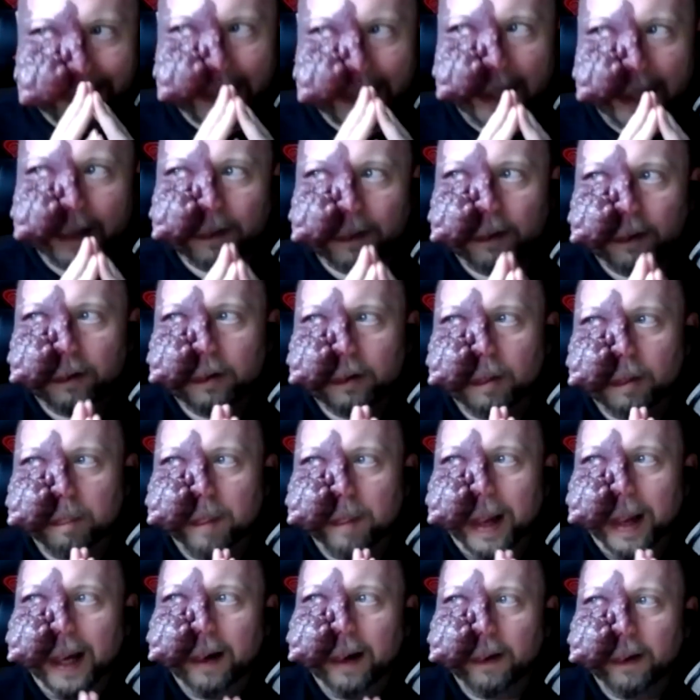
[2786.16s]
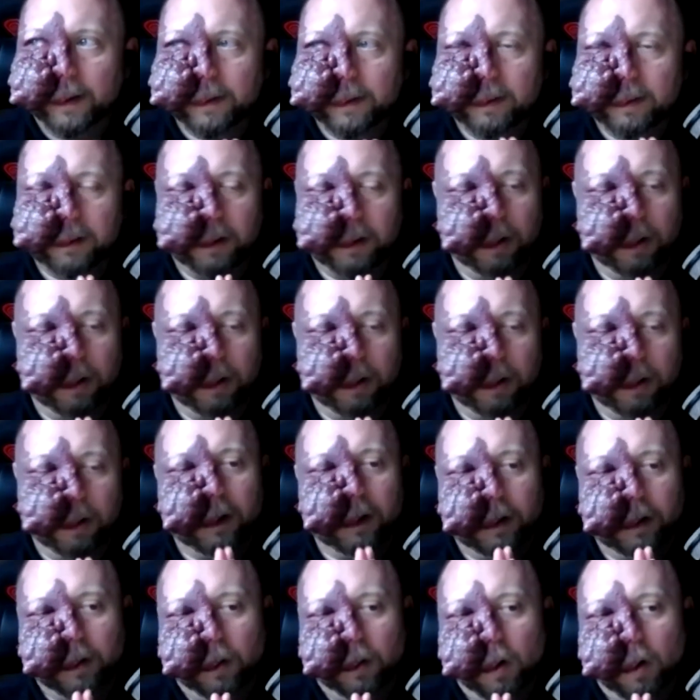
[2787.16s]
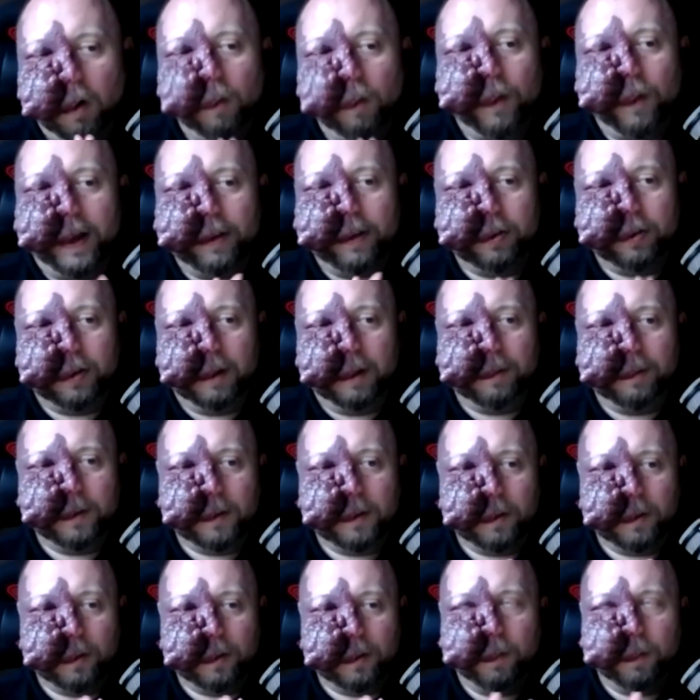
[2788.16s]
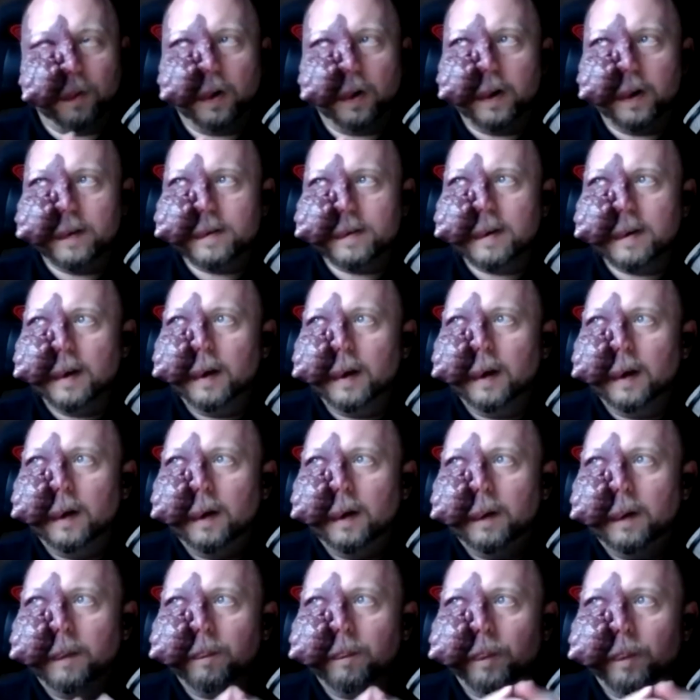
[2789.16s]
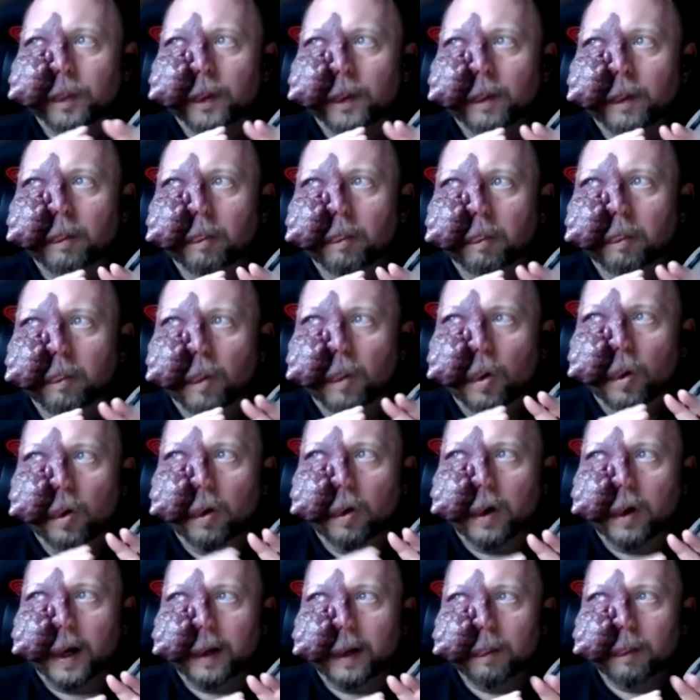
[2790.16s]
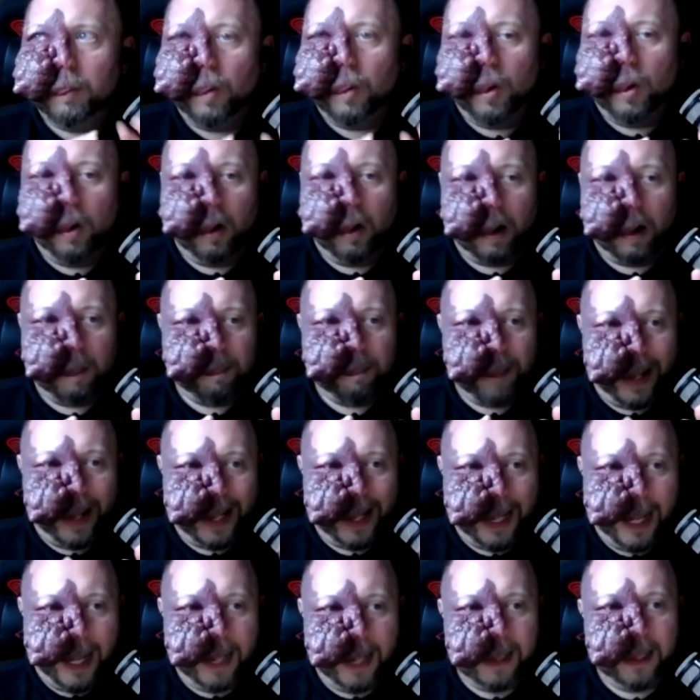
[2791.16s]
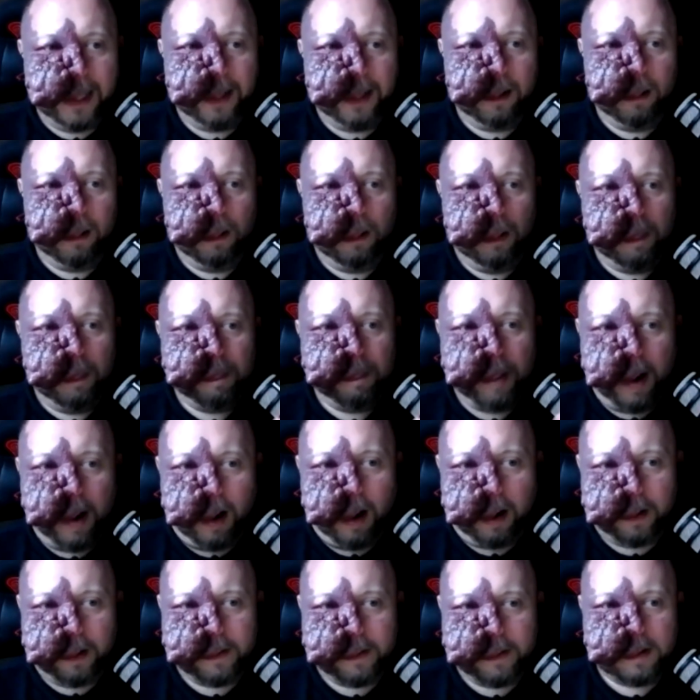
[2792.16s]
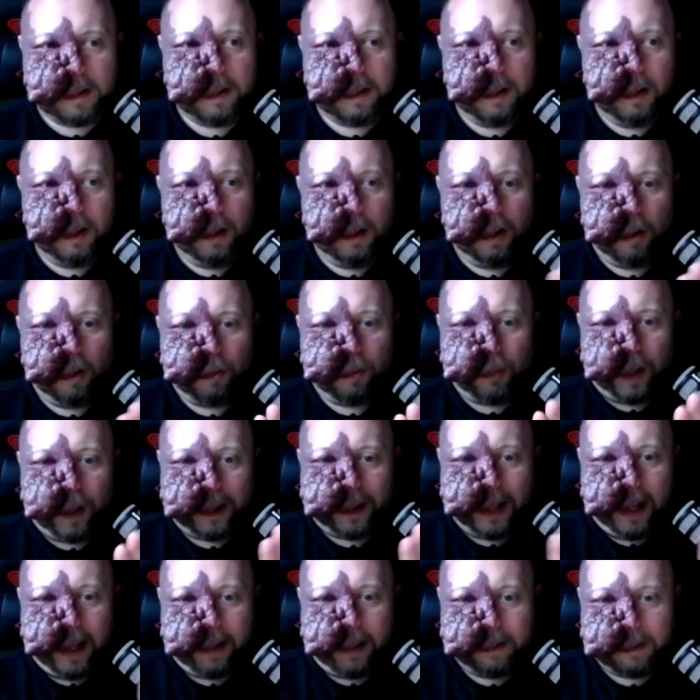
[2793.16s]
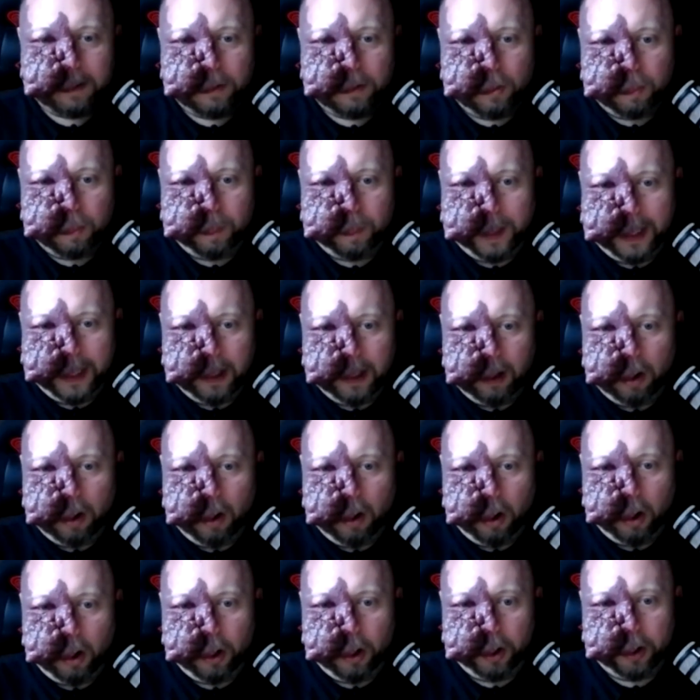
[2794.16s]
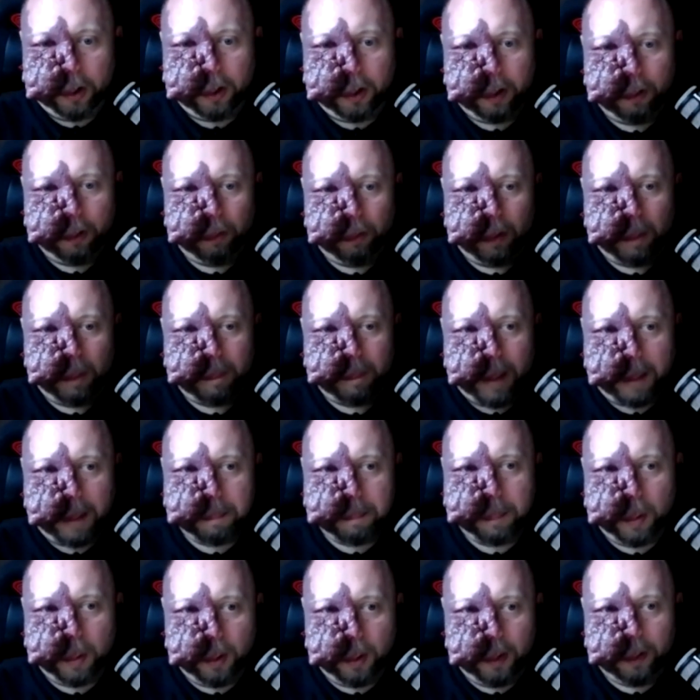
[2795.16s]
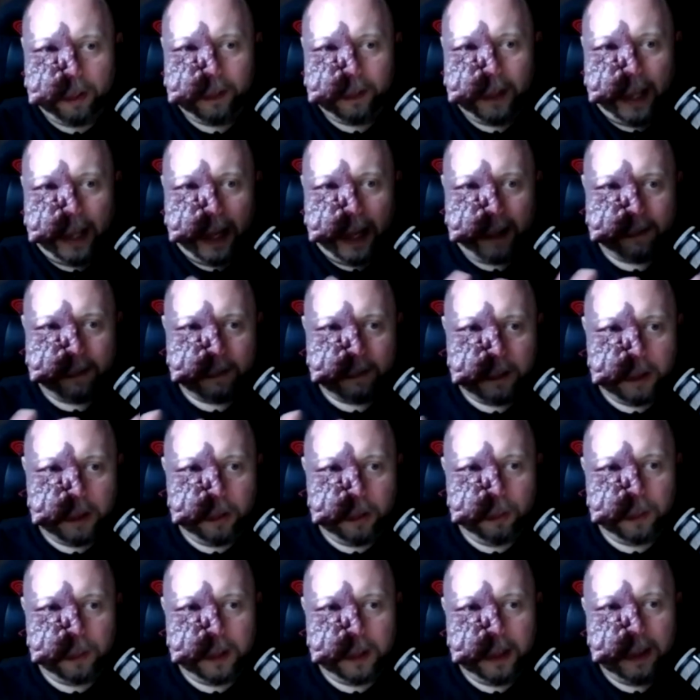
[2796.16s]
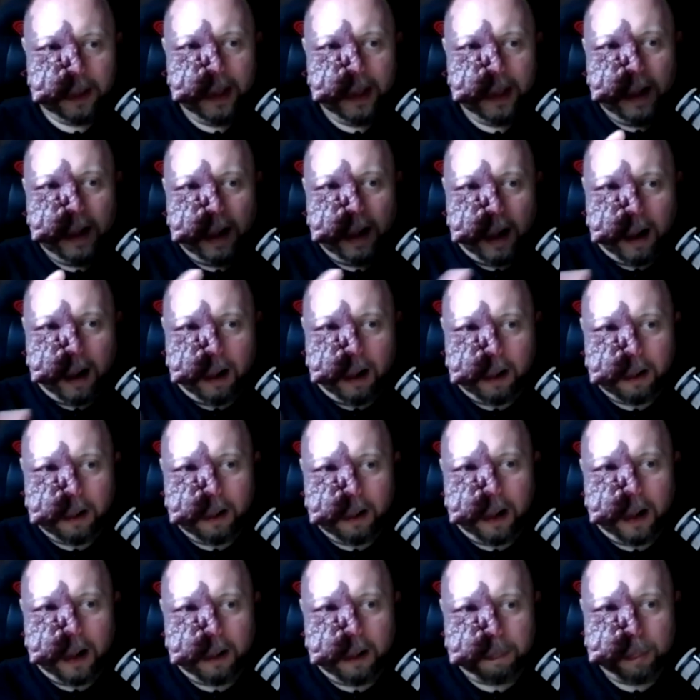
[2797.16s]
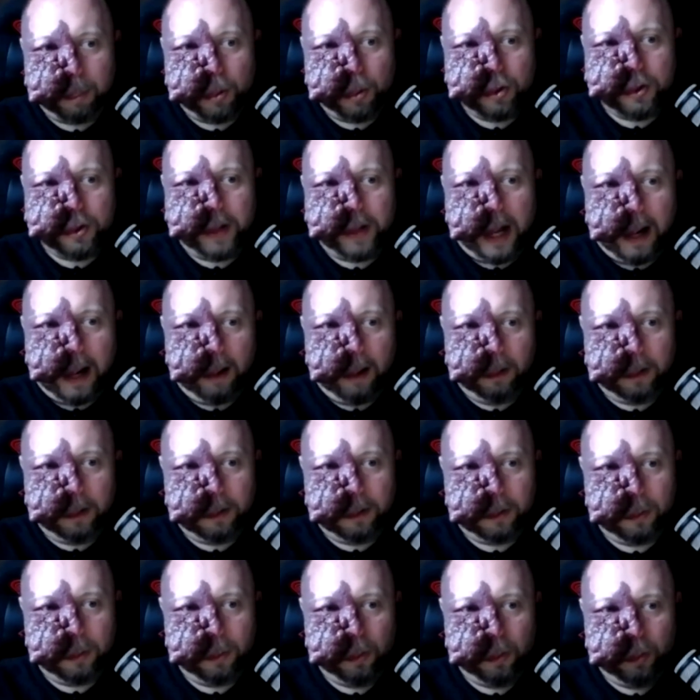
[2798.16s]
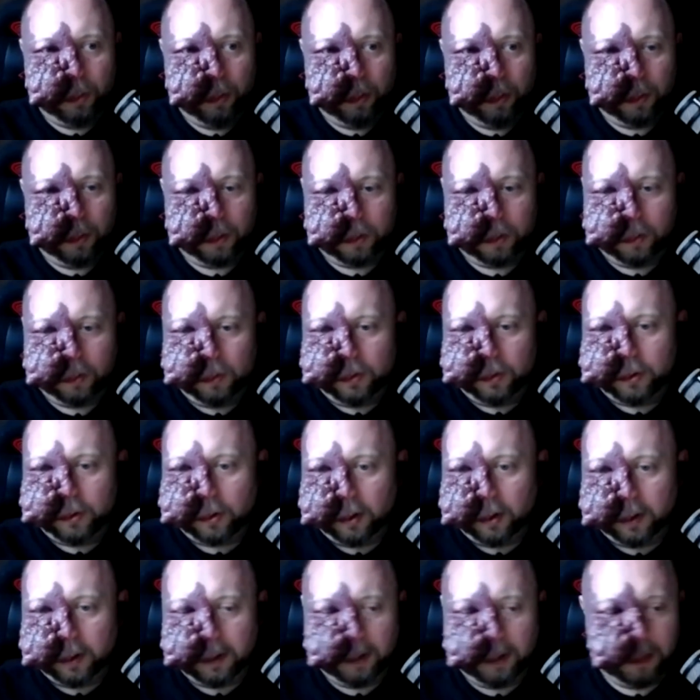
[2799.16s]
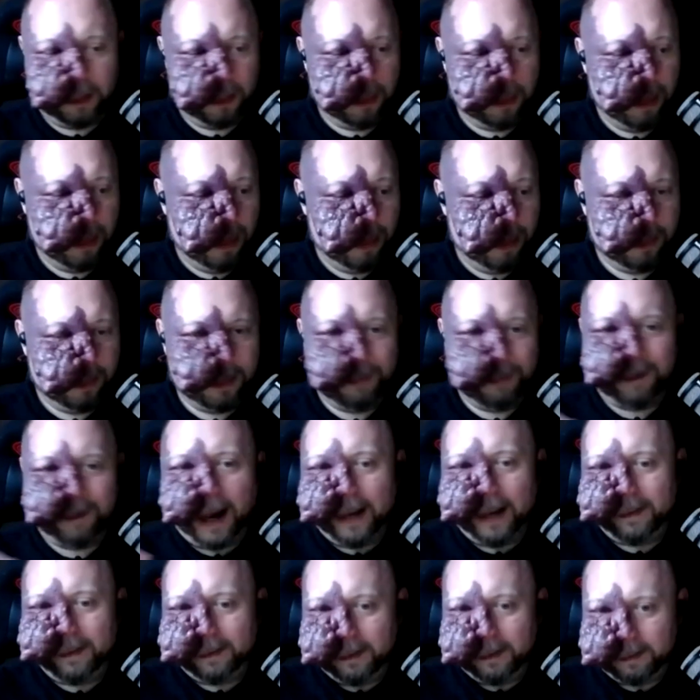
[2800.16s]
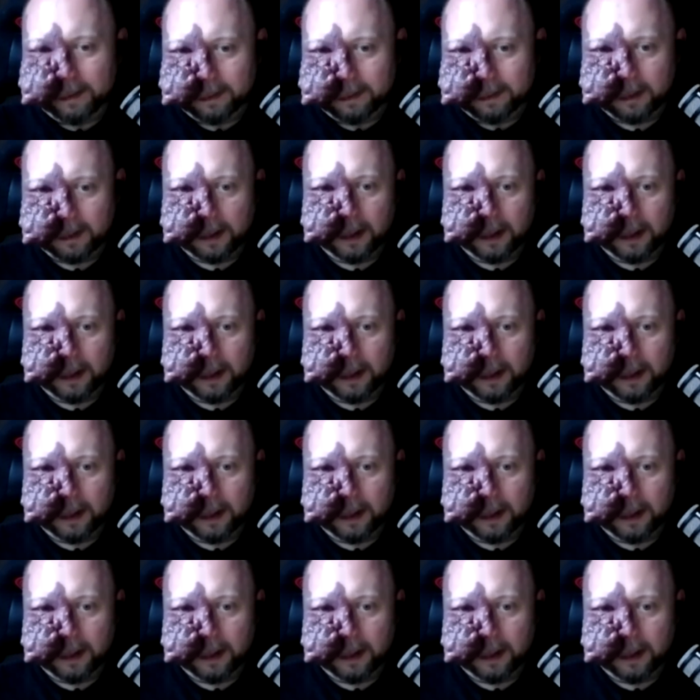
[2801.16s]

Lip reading: that the balance always shifts towards more and more mechanical parts of what has to be learned, remembered, executed are pushed out to certain devices.